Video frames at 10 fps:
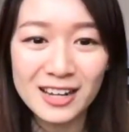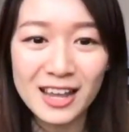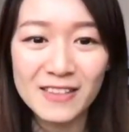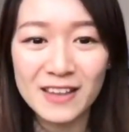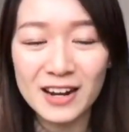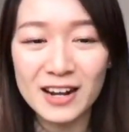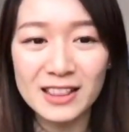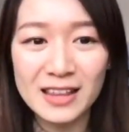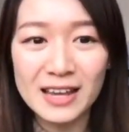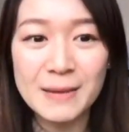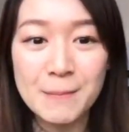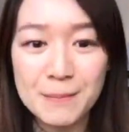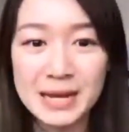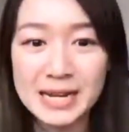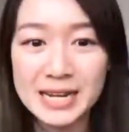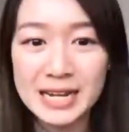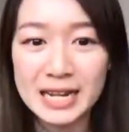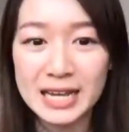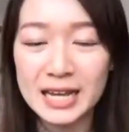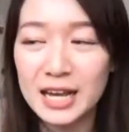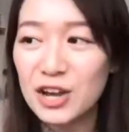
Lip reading: And then I immediately